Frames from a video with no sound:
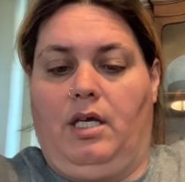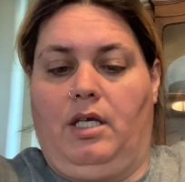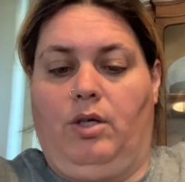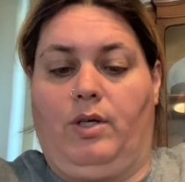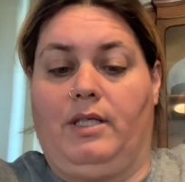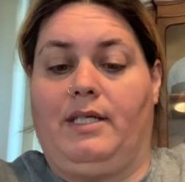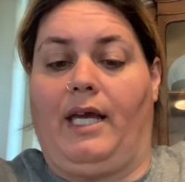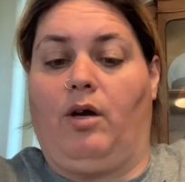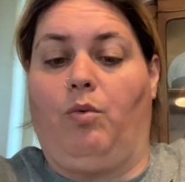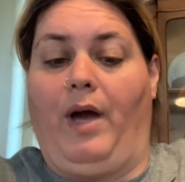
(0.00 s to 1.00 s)
You can
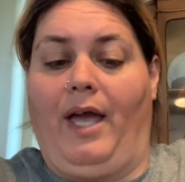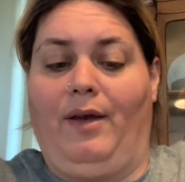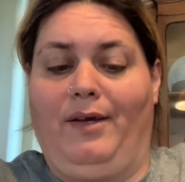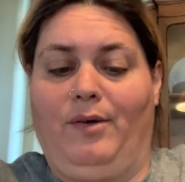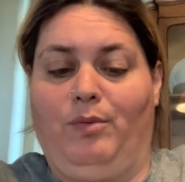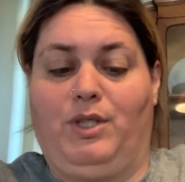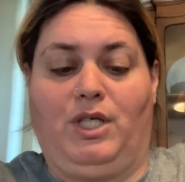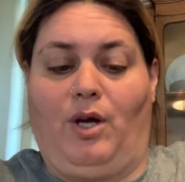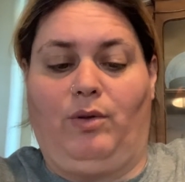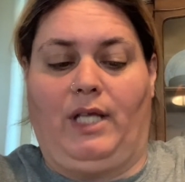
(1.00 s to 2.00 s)
take away what you
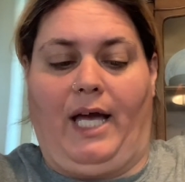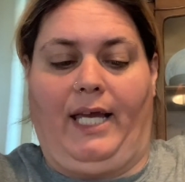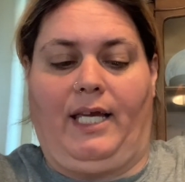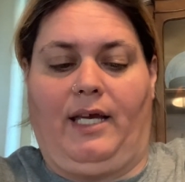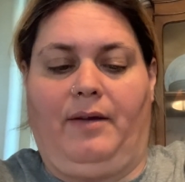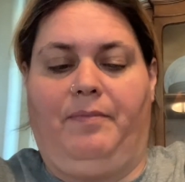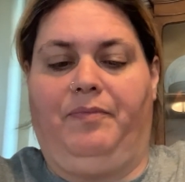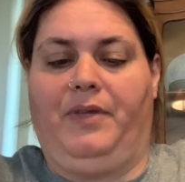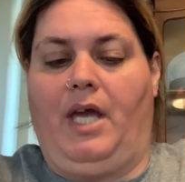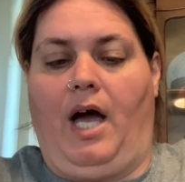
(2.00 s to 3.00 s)
don't like.
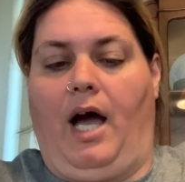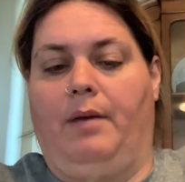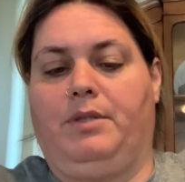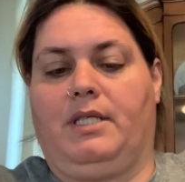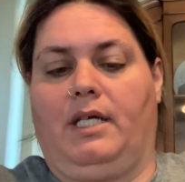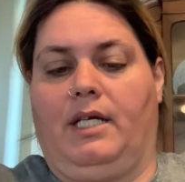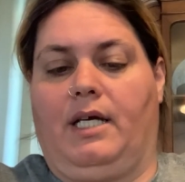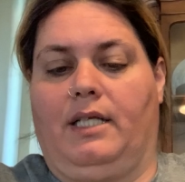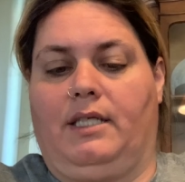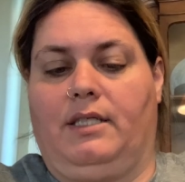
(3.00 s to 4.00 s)
I'm just going to
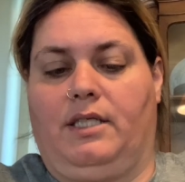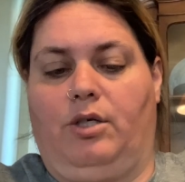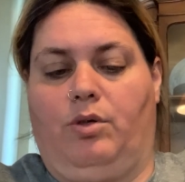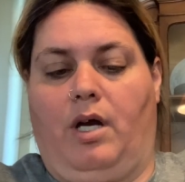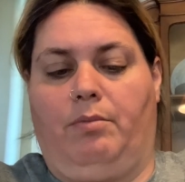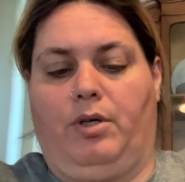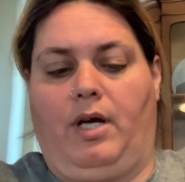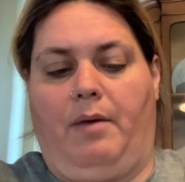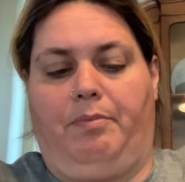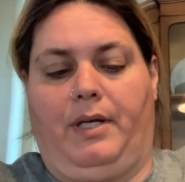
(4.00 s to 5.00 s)
cut this cucumber
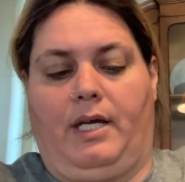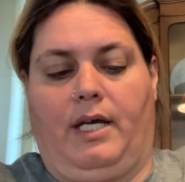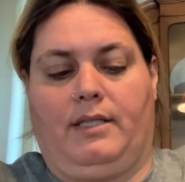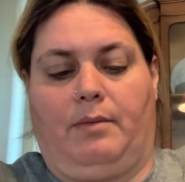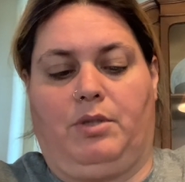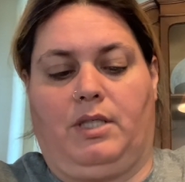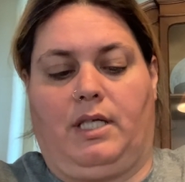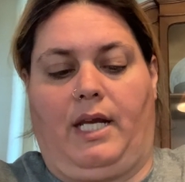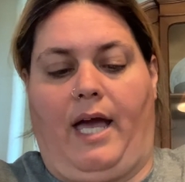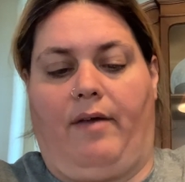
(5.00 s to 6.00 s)
up because I'm just
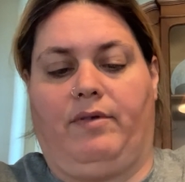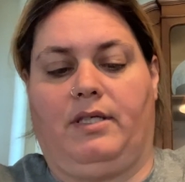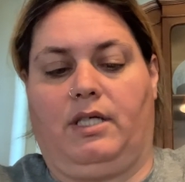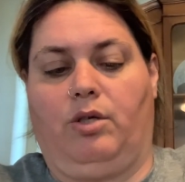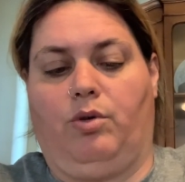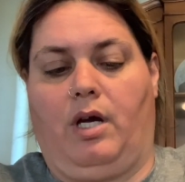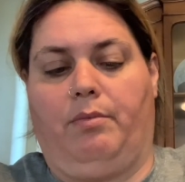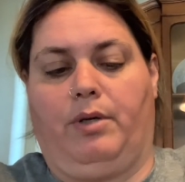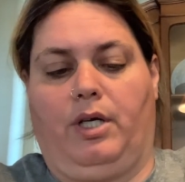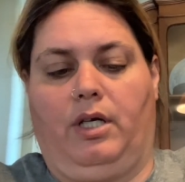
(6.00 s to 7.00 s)
going to have this
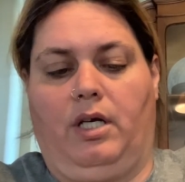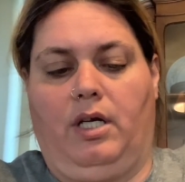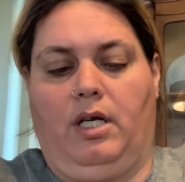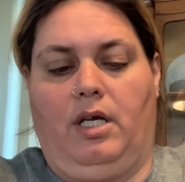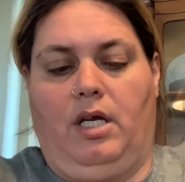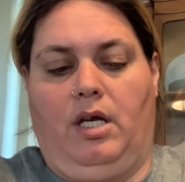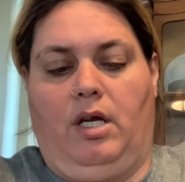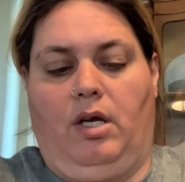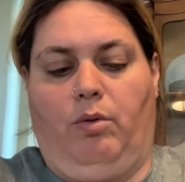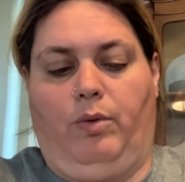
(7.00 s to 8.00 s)
cucumber
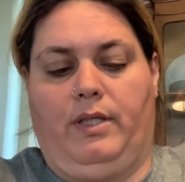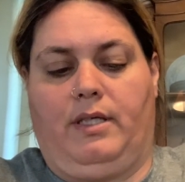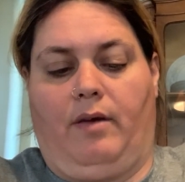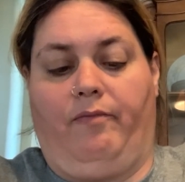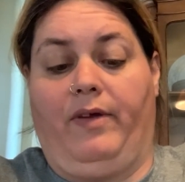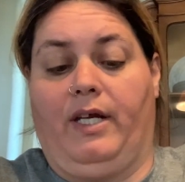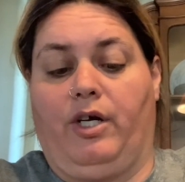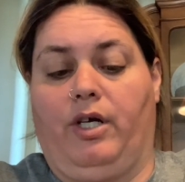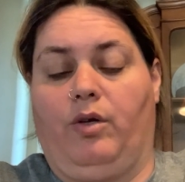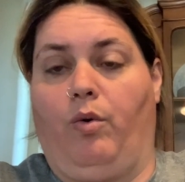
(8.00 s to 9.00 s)
with some vinegar
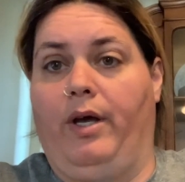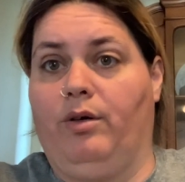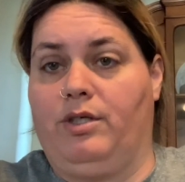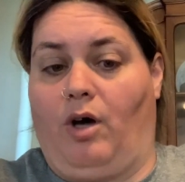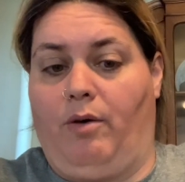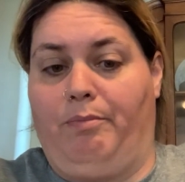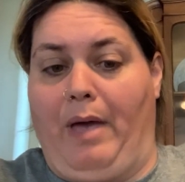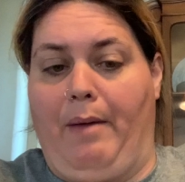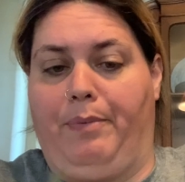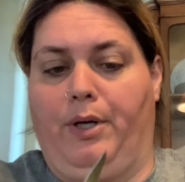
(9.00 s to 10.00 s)
and oil, salt and
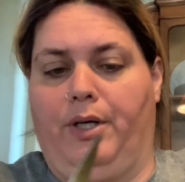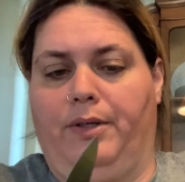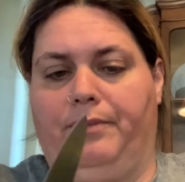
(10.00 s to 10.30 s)
pepper.